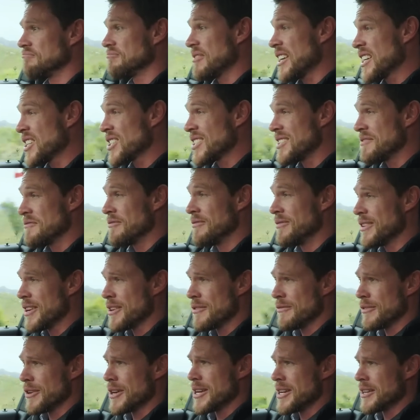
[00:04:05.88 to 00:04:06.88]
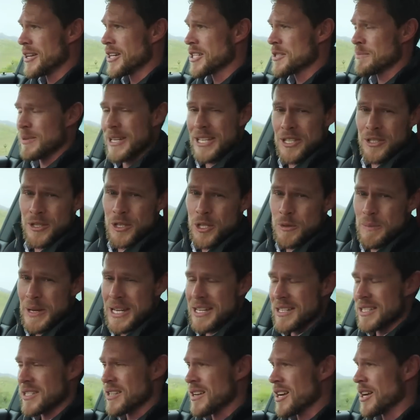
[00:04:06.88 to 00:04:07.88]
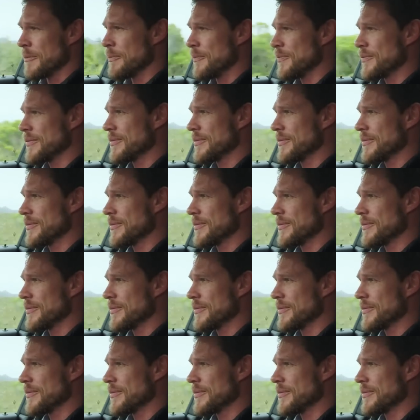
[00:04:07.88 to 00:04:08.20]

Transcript: Actually, very, very nice place to spend time.